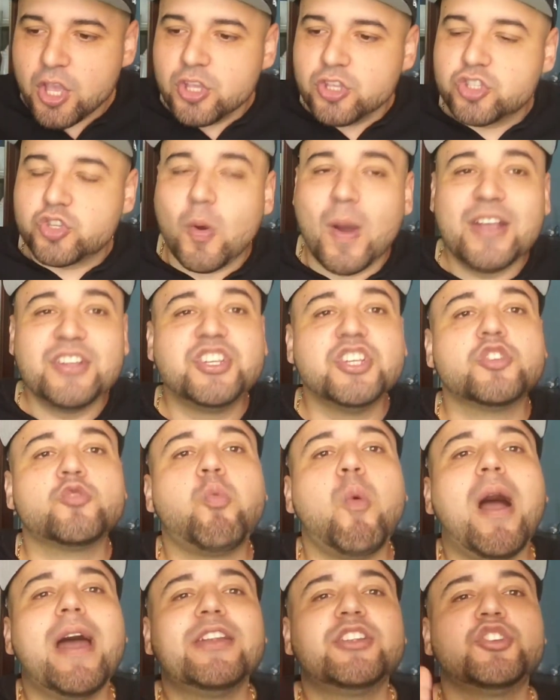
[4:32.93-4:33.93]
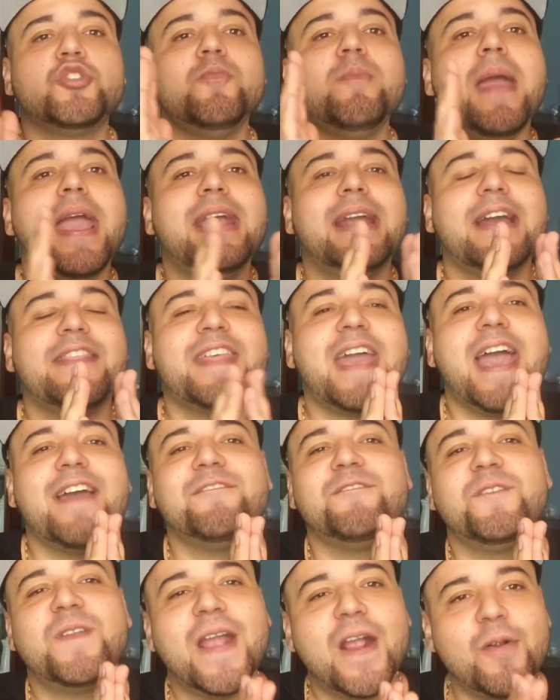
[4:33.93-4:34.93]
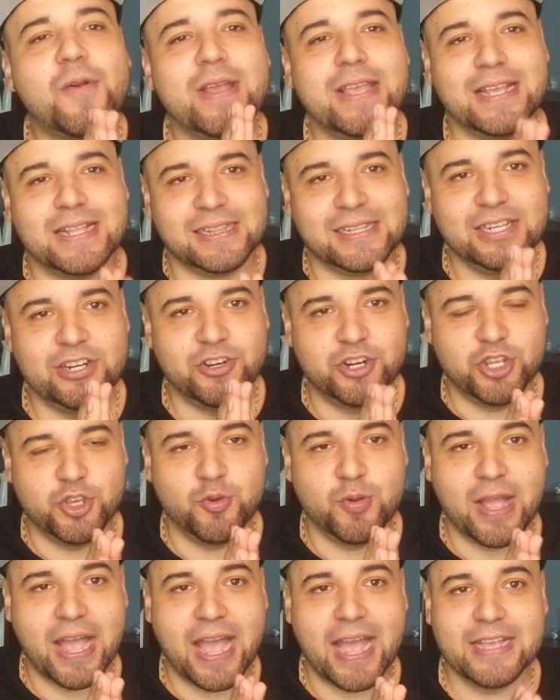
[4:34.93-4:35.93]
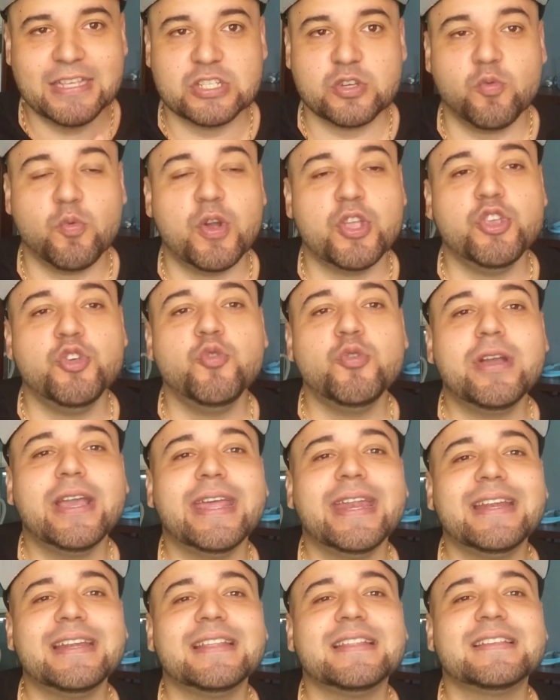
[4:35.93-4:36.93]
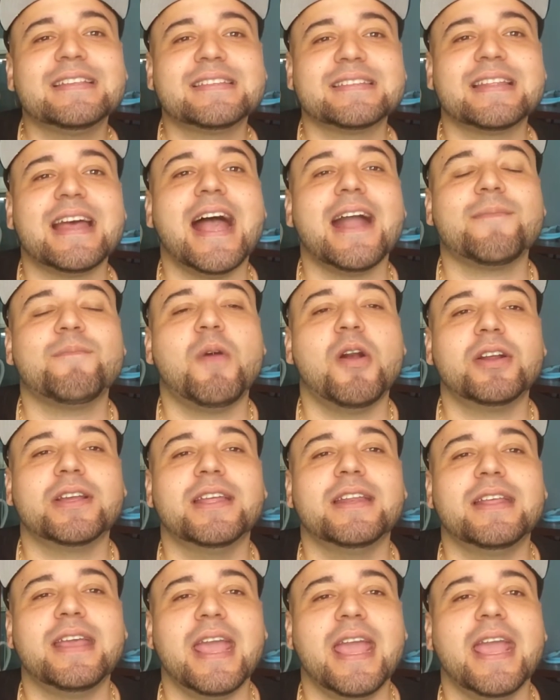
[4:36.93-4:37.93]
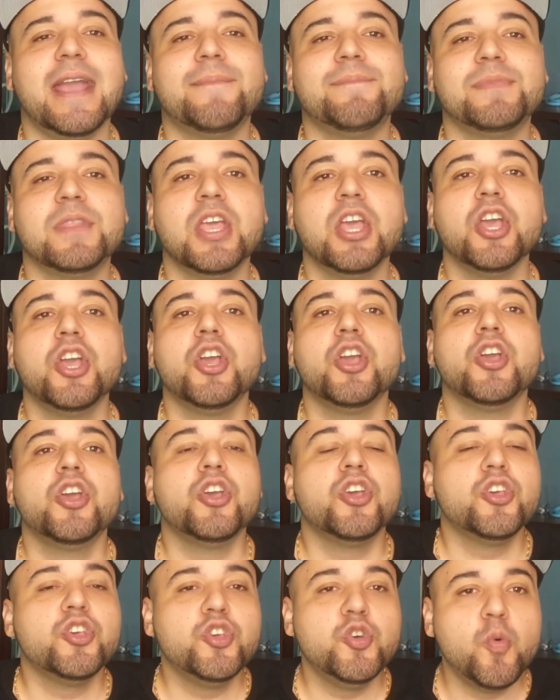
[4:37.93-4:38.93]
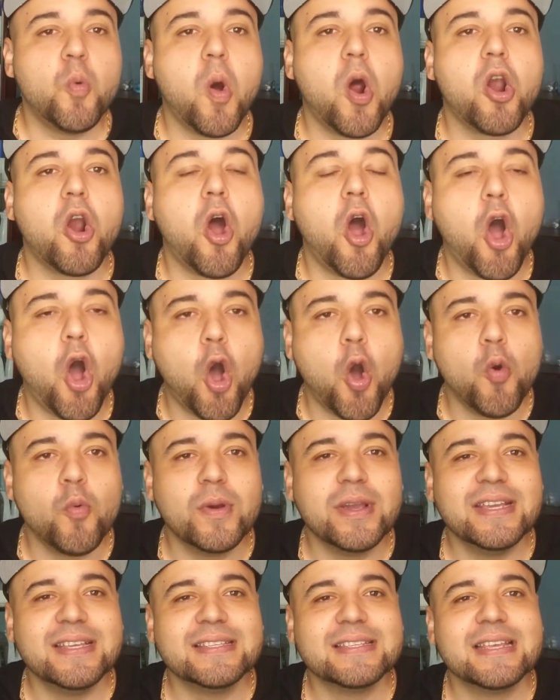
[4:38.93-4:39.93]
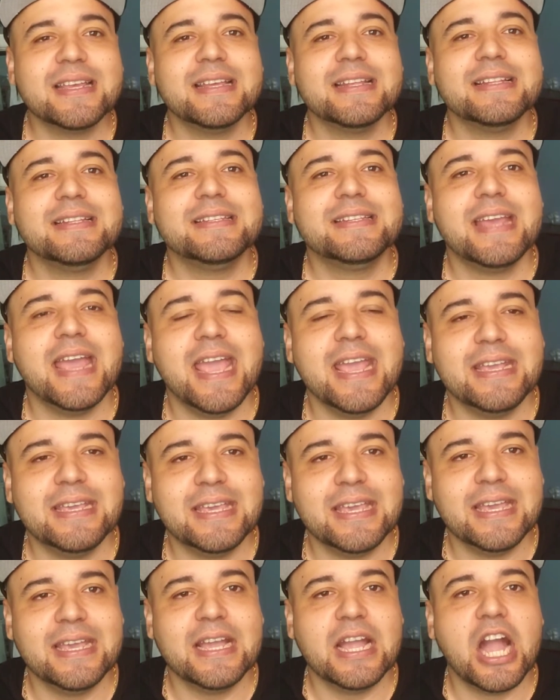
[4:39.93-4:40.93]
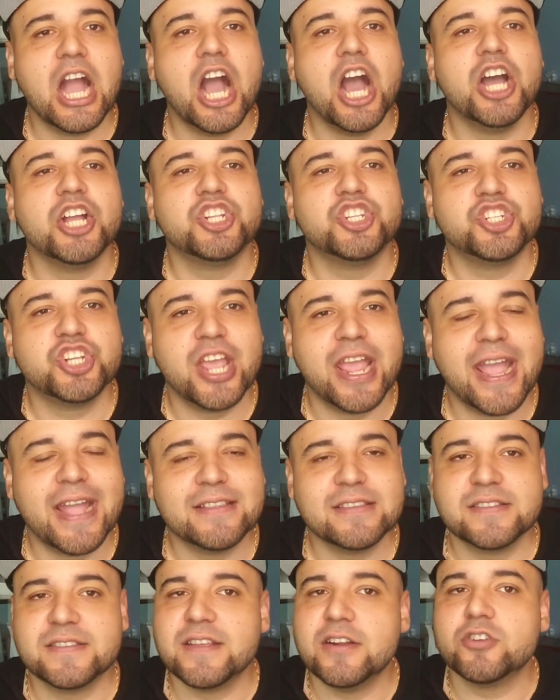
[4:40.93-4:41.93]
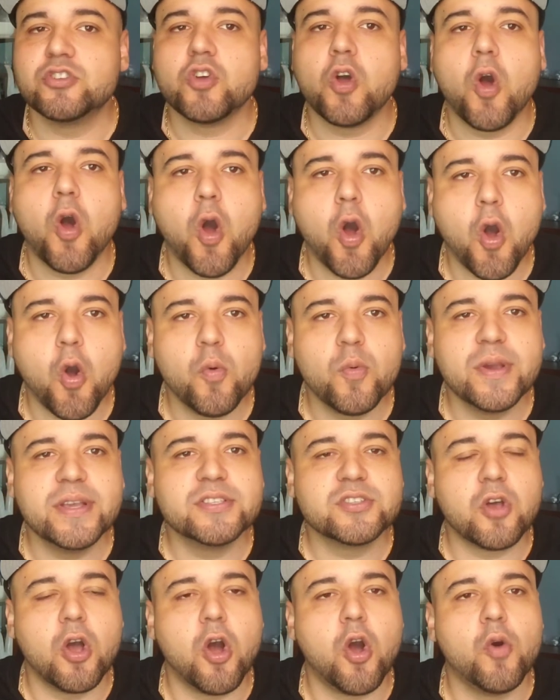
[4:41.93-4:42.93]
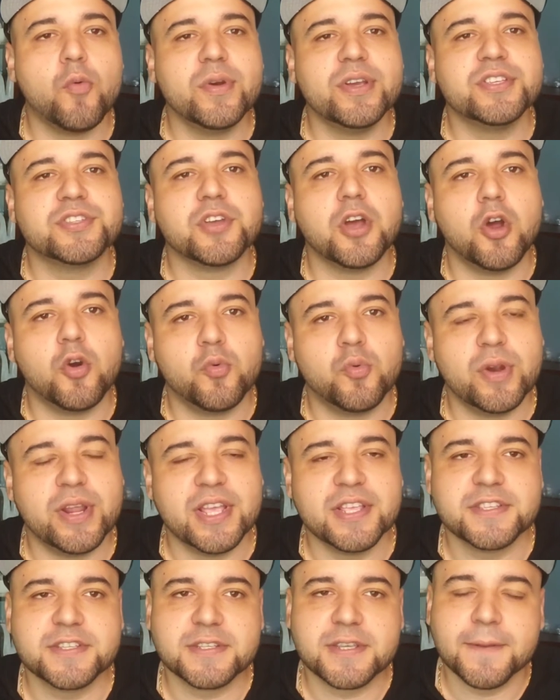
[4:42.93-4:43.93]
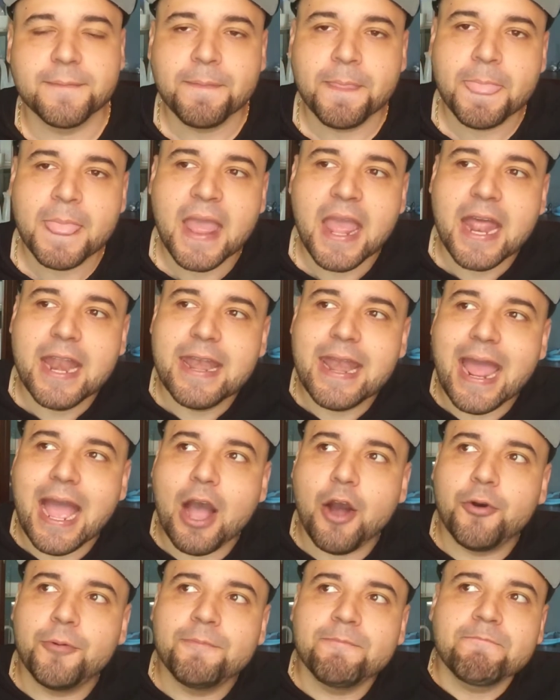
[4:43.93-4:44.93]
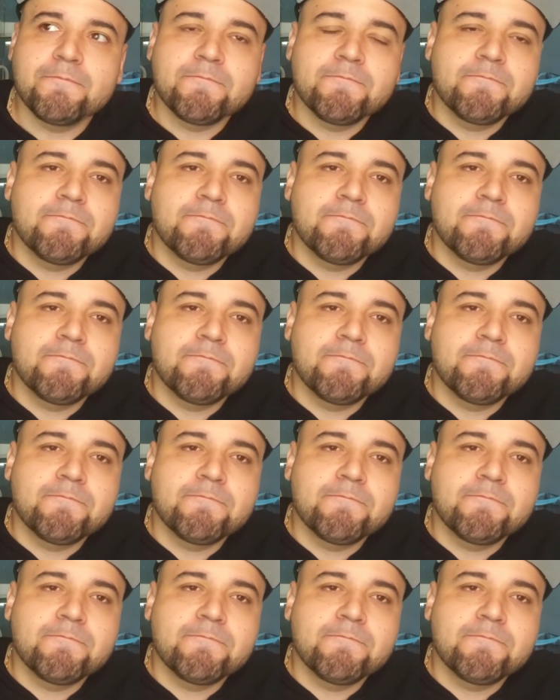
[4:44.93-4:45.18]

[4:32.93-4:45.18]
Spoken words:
So I just want to make that very clear to you guys. When you get into the stock market game, you are always taking a chance. There's always, always a risk. Now,